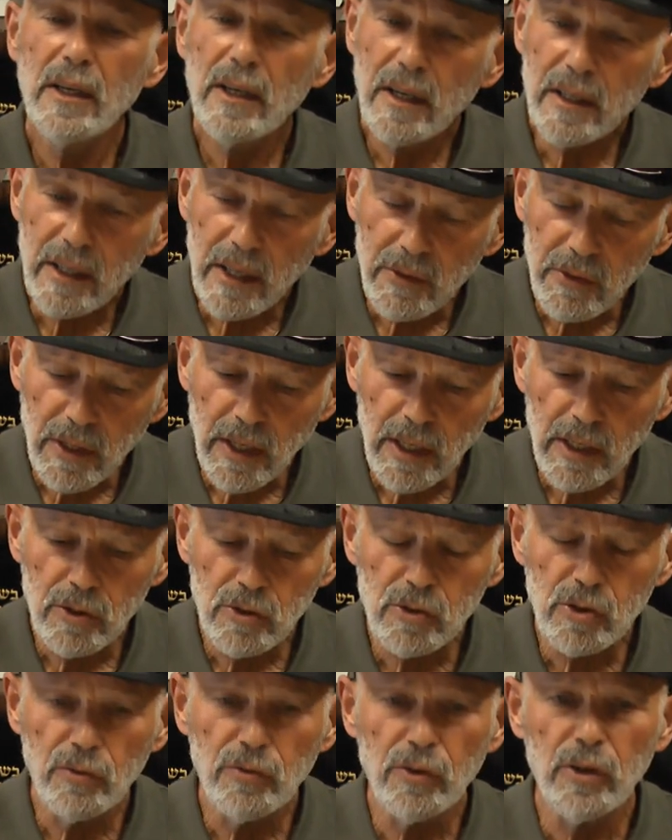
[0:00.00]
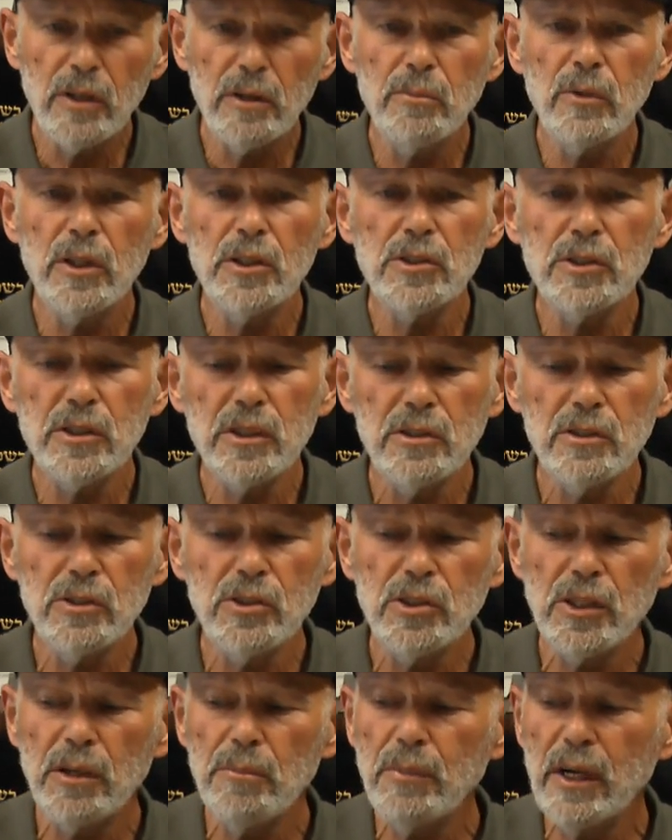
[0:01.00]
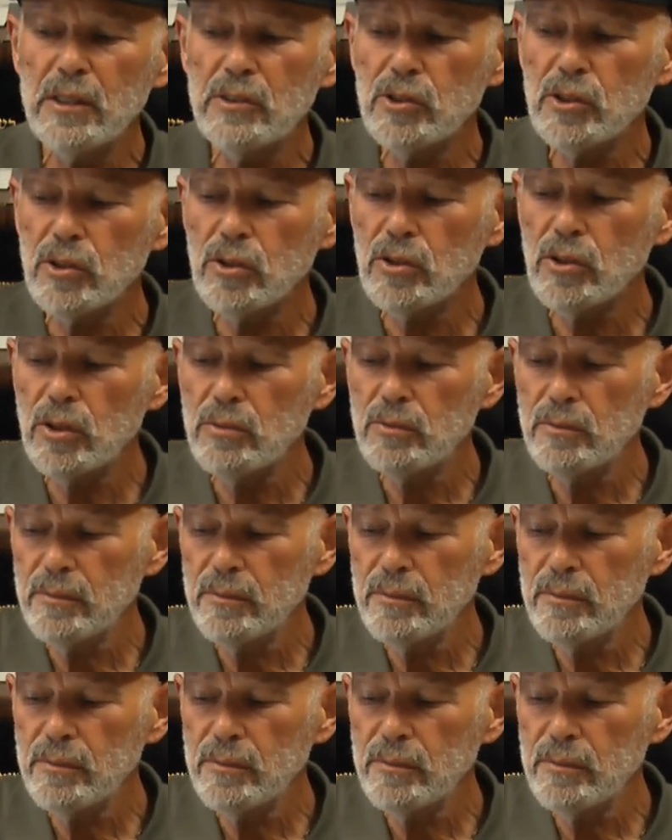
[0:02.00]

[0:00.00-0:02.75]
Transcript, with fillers: Again, thank you so very much, and Shabbat Shalom.